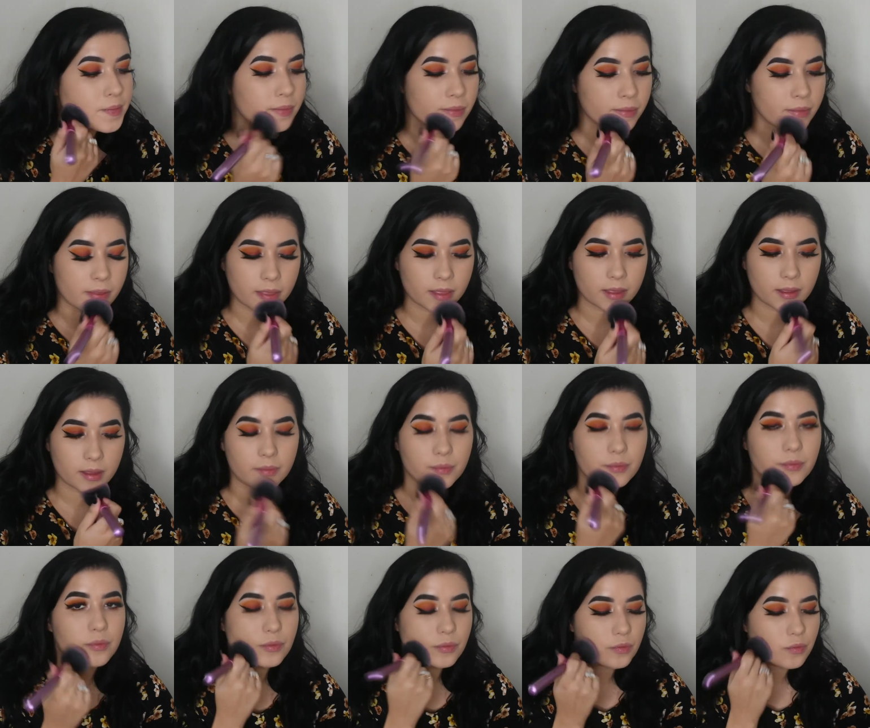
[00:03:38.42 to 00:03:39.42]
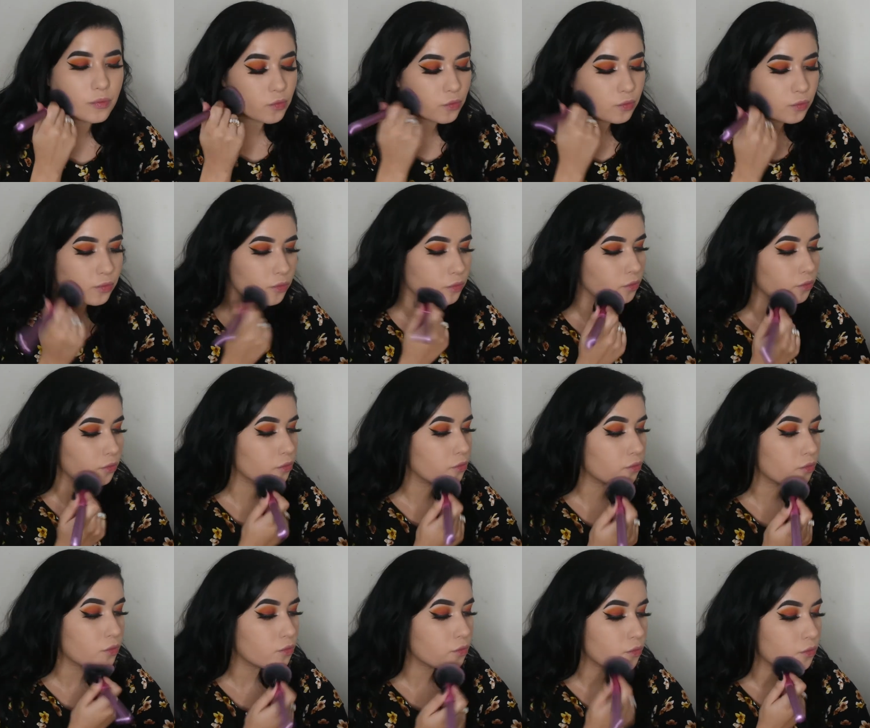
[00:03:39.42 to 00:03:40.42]

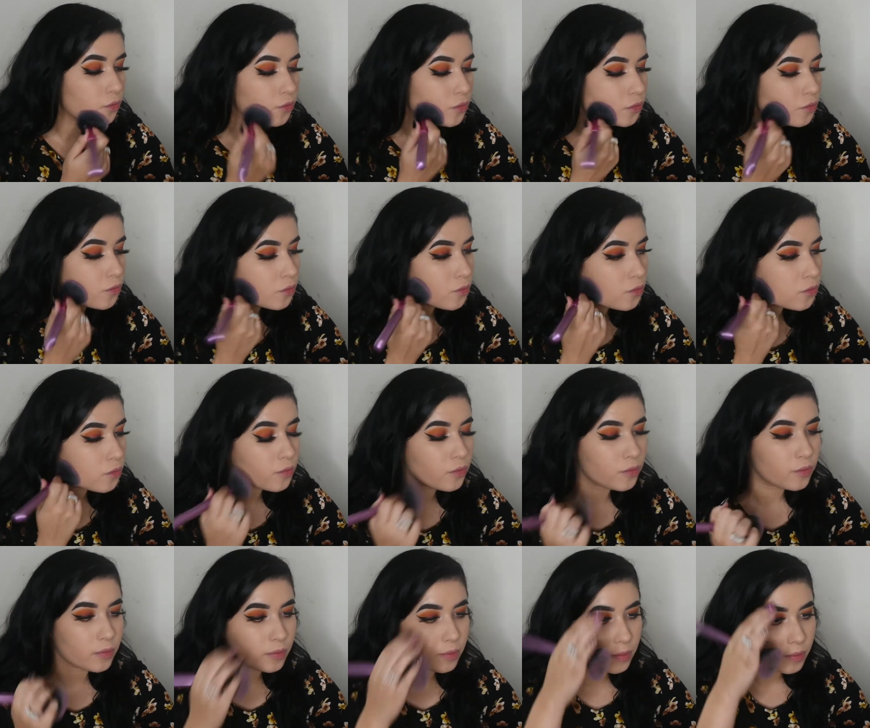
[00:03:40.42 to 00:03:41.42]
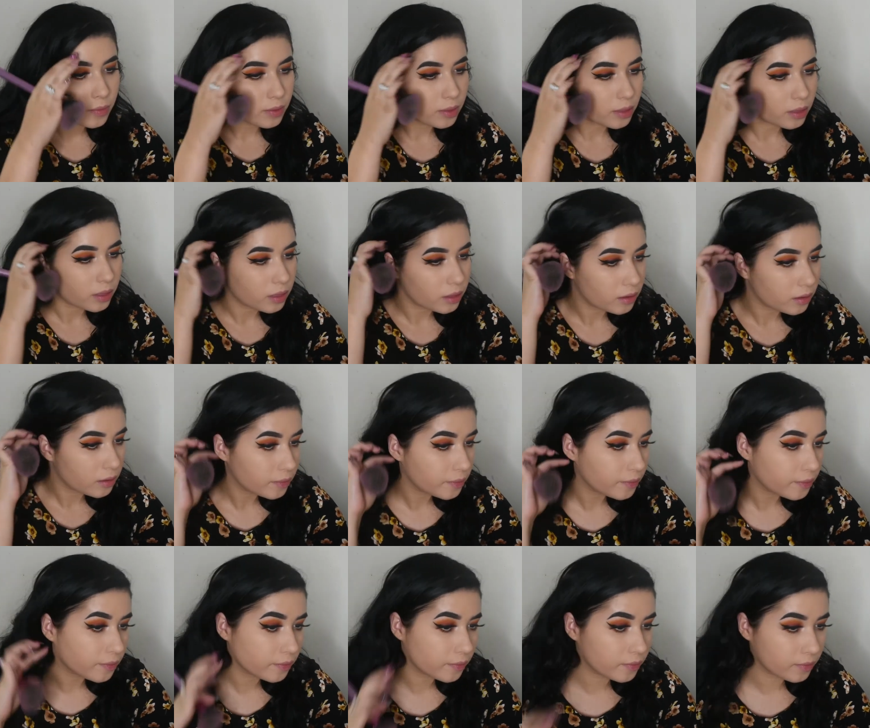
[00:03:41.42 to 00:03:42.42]

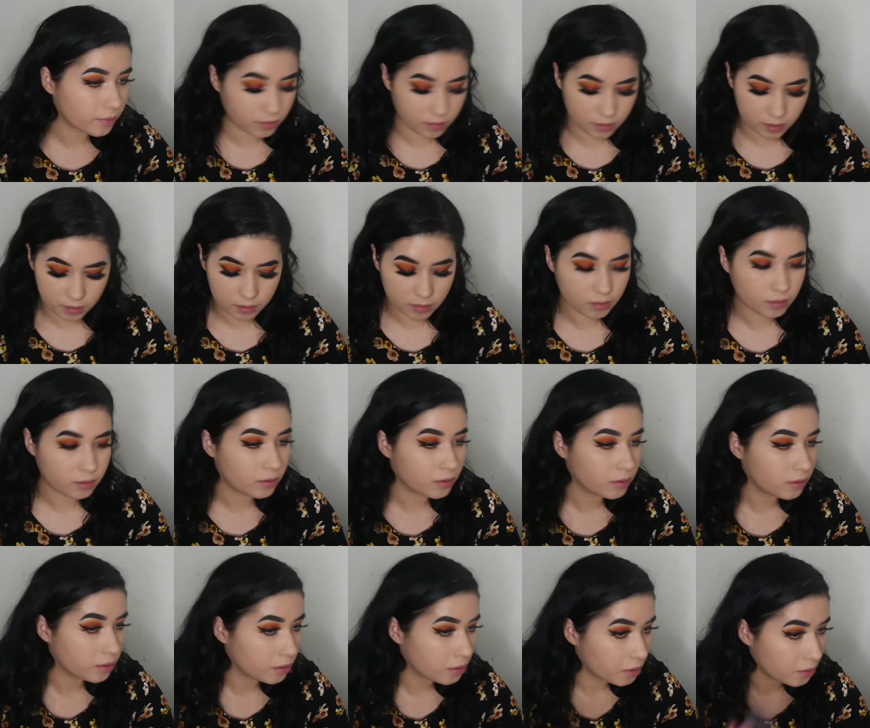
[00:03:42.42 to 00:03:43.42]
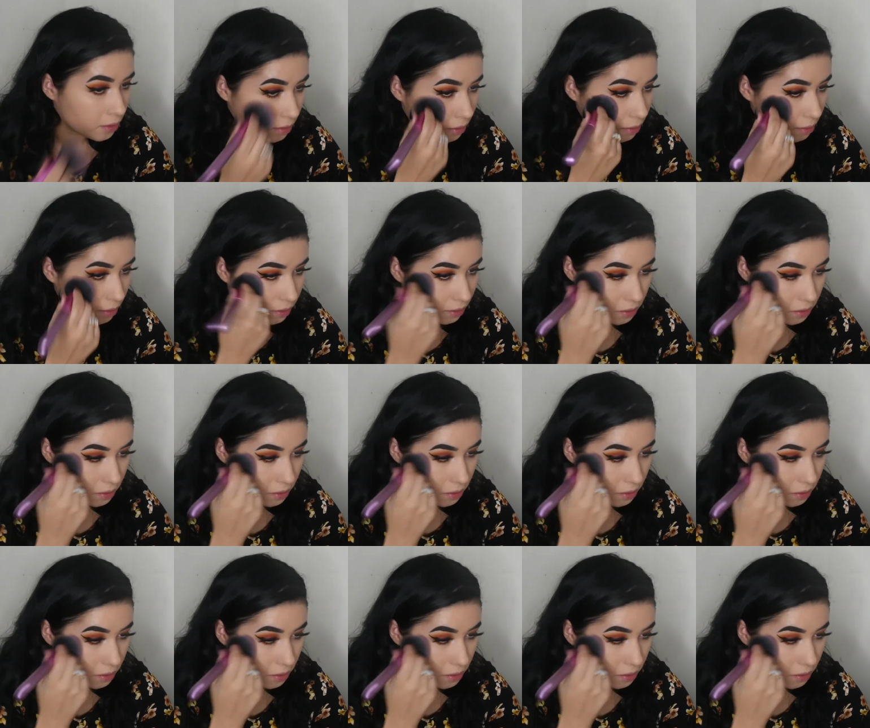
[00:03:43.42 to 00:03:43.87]
Nothing is said.